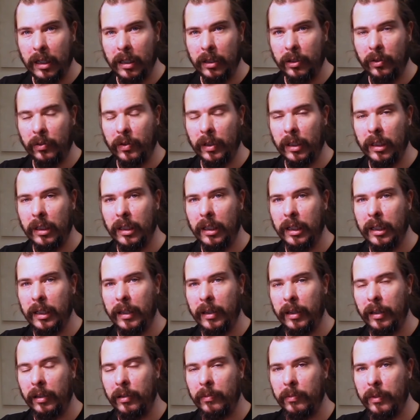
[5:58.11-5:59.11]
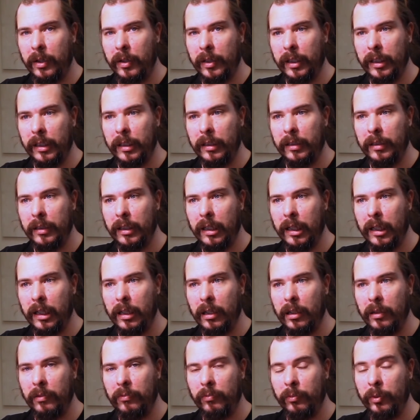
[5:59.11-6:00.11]
You can think about it,
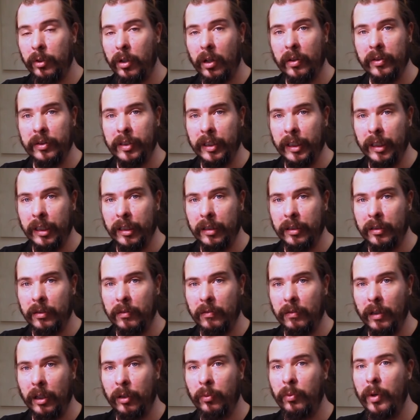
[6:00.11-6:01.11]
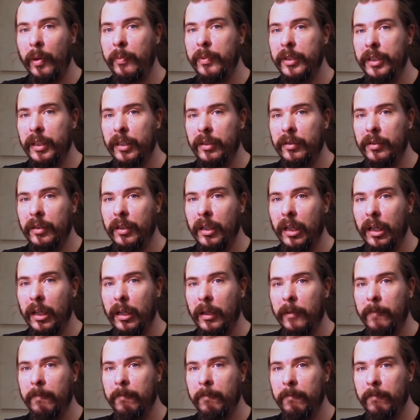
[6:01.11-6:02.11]
we've all seen it. It represents
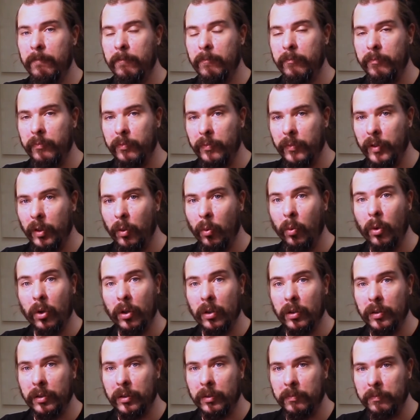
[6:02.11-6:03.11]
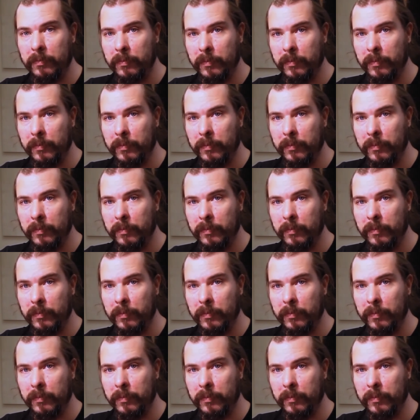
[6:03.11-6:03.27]
the world,